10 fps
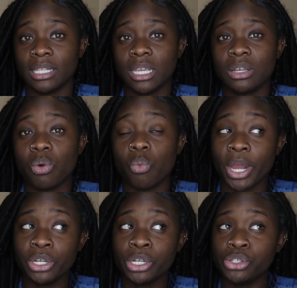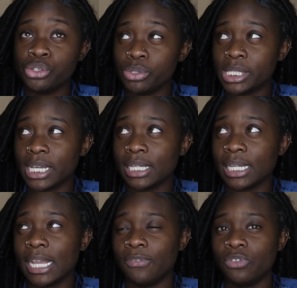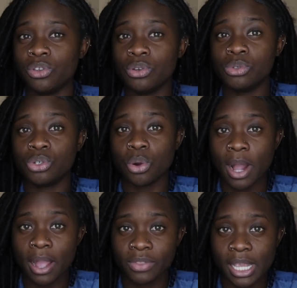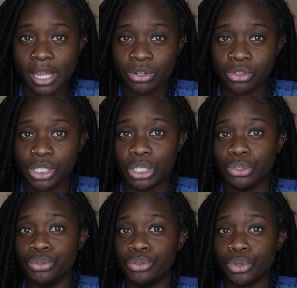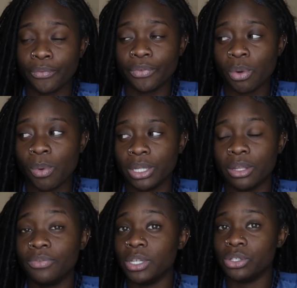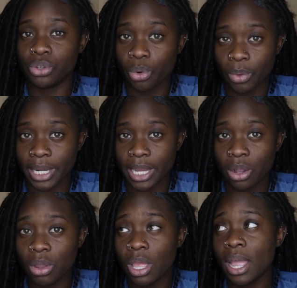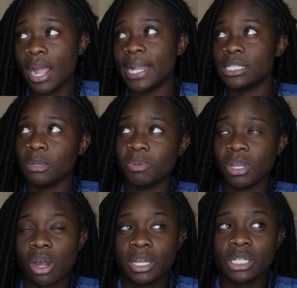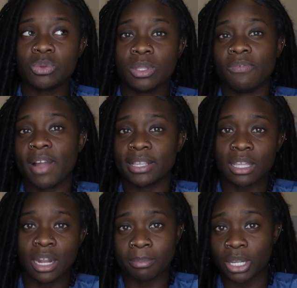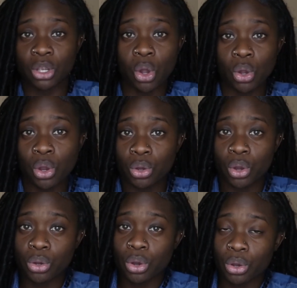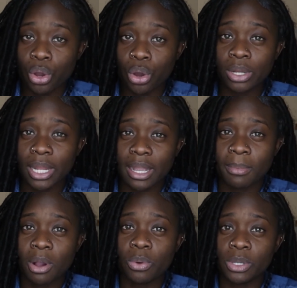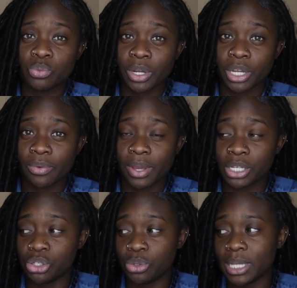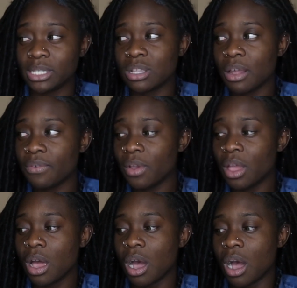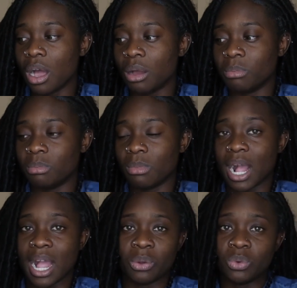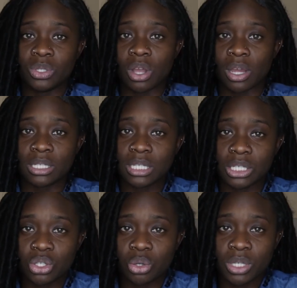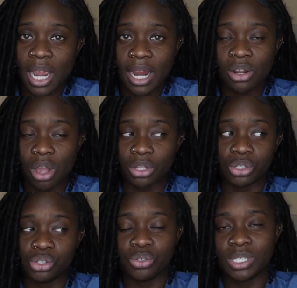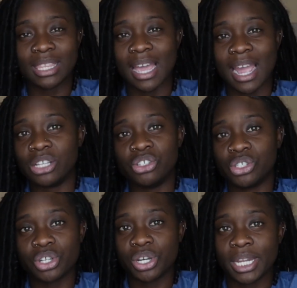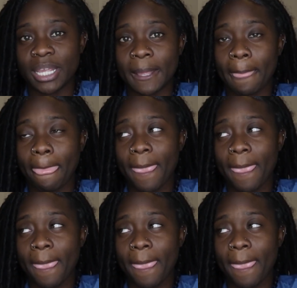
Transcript: like, when you're juicing, like, if you don't have the energy, you don't feel well enough, then don't work out. And to be honest, with the fact that I'm like go, like, I'm always running around and doing stuff, I was honestly so tired on the juicing that I just couldn't